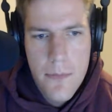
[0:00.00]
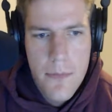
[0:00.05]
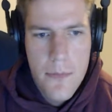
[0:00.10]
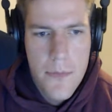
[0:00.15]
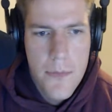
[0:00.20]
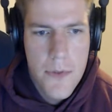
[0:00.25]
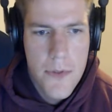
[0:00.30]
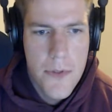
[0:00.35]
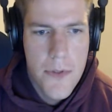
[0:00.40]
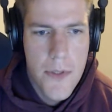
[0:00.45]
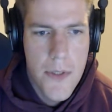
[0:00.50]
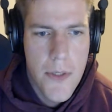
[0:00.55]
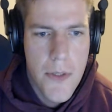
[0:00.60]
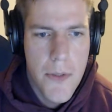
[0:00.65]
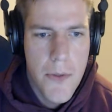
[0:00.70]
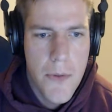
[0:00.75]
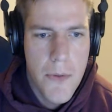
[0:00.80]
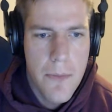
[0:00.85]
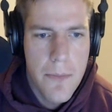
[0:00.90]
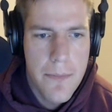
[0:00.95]

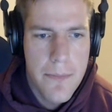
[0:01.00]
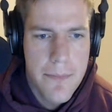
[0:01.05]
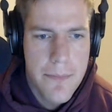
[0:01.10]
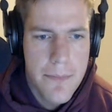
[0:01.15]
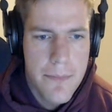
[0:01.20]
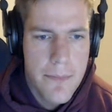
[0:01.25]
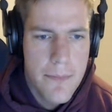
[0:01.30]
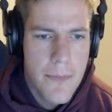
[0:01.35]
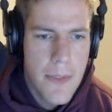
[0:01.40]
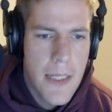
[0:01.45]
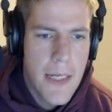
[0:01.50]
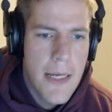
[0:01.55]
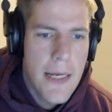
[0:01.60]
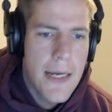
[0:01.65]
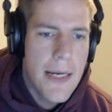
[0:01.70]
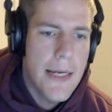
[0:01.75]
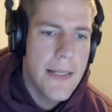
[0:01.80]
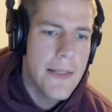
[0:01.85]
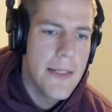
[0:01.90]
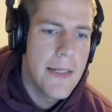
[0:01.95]
So,
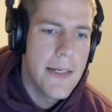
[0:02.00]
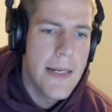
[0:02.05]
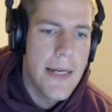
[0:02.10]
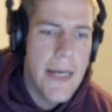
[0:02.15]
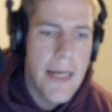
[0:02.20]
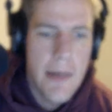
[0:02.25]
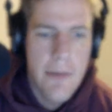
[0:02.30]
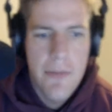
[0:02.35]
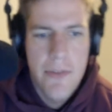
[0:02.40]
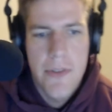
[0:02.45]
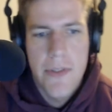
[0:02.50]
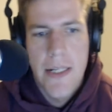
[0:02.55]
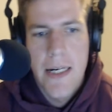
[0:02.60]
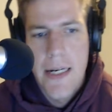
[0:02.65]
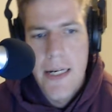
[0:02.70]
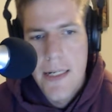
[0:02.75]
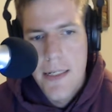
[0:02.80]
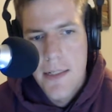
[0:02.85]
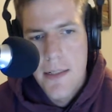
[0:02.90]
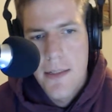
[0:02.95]
and then after
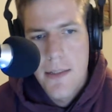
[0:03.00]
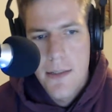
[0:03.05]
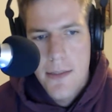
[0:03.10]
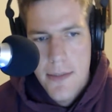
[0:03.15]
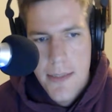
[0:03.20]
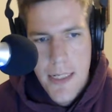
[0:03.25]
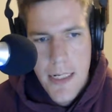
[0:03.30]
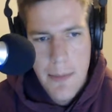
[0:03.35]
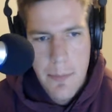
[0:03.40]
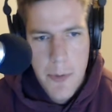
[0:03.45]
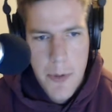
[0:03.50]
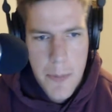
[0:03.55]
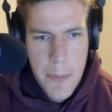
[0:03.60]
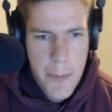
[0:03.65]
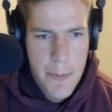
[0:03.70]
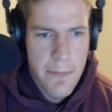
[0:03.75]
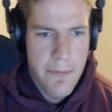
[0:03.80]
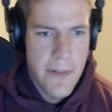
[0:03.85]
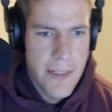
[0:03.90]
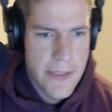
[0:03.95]
that, type your
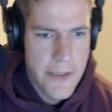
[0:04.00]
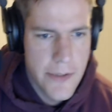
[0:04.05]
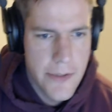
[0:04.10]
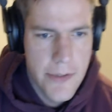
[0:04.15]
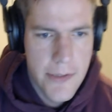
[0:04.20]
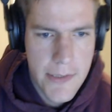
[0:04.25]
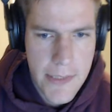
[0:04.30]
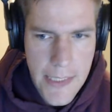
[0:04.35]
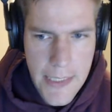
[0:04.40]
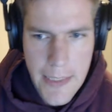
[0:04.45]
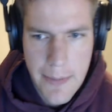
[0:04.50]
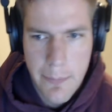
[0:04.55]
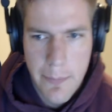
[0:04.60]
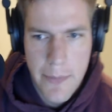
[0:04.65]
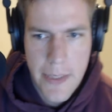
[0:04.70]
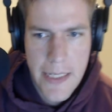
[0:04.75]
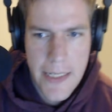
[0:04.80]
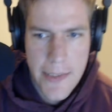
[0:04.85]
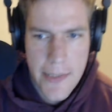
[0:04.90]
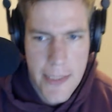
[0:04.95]
professor's name,
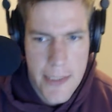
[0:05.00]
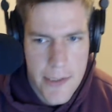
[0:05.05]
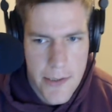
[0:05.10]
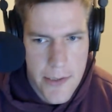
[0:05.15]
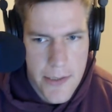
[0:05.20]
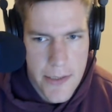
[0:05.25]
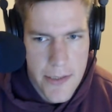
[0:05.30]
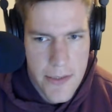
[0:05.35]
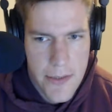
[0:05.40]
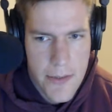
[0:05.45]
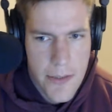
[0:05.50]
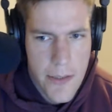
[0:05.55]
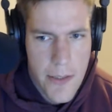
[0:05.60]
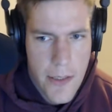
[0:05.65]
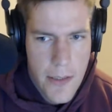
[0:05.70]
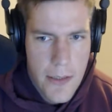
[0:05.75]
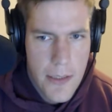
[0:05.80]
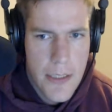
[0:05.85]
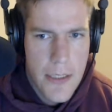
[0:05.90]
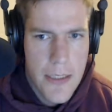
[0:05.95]
and let's just
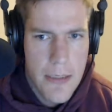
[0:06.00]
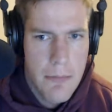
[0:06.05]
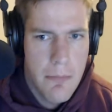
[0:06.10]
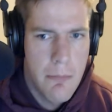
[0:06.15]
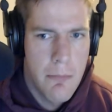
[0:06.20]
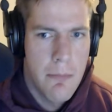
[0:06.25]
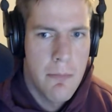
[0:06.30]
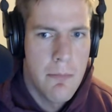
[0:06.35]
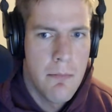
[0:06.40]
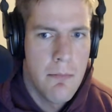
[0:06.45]
call him,